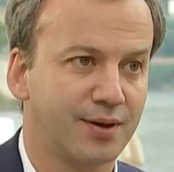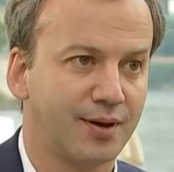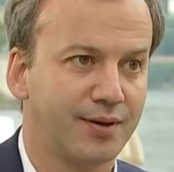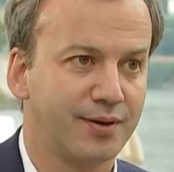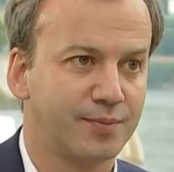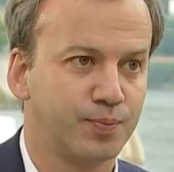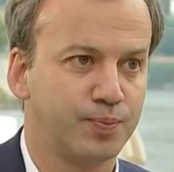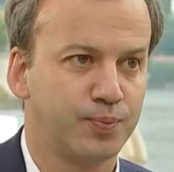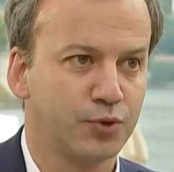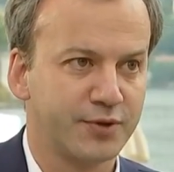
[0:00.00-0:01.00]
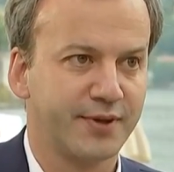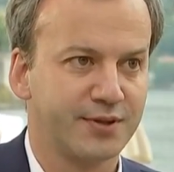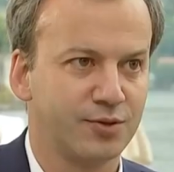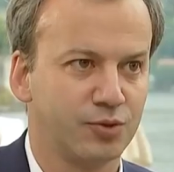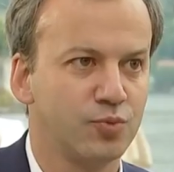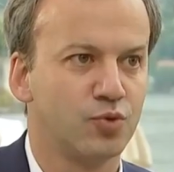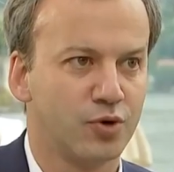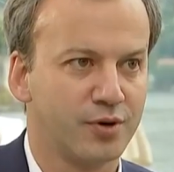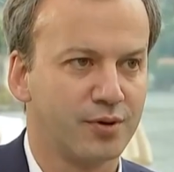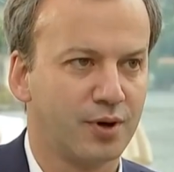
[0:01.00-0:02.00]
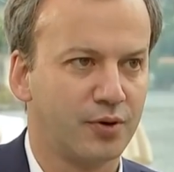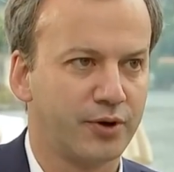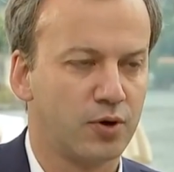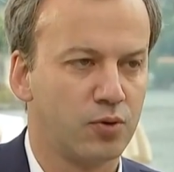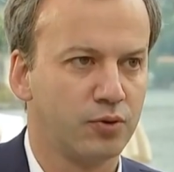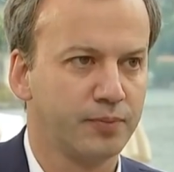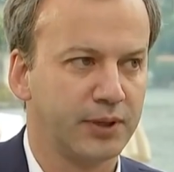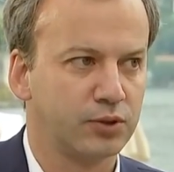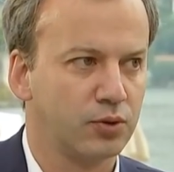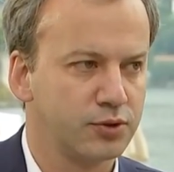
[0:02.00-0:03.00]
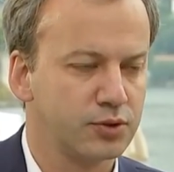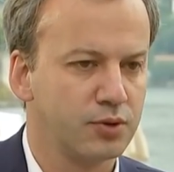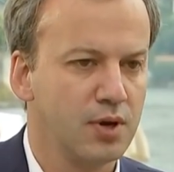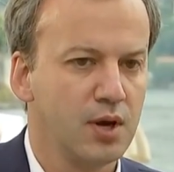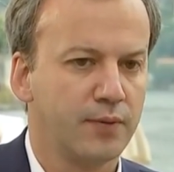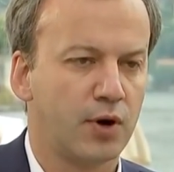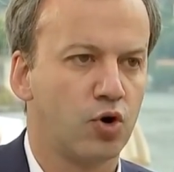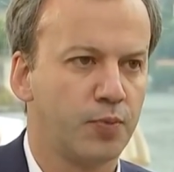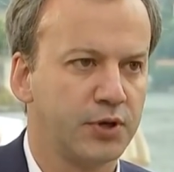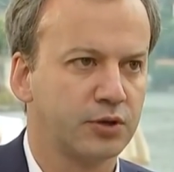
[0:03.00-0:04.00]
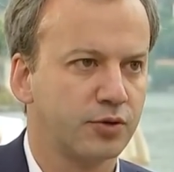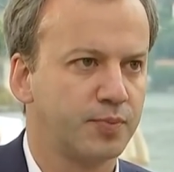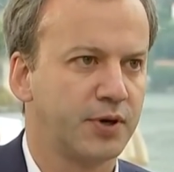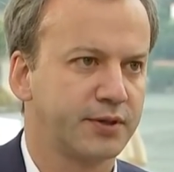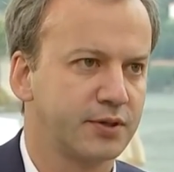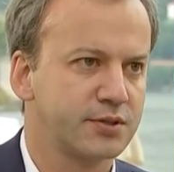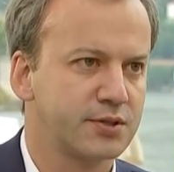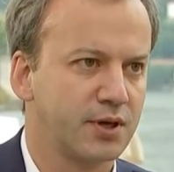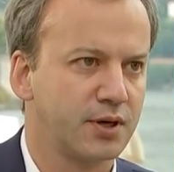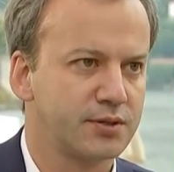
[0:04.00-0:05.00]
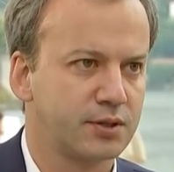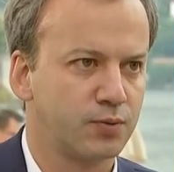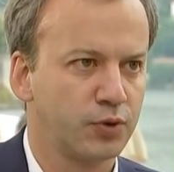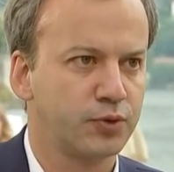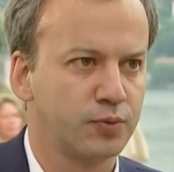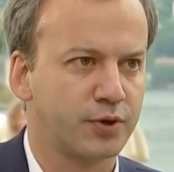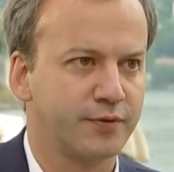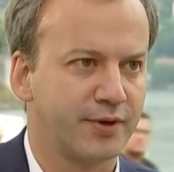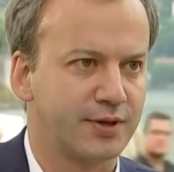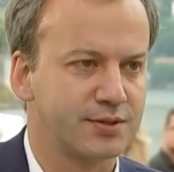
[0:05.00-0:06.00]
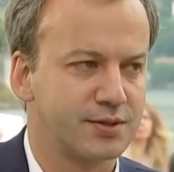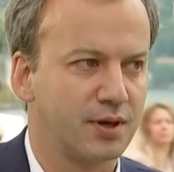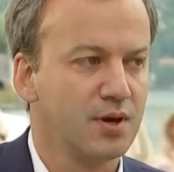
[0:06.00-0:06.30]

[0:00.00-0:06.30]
Uh, it pushed us to do more uh, on our own, but also we're opening to the partners uh, that want to work with us.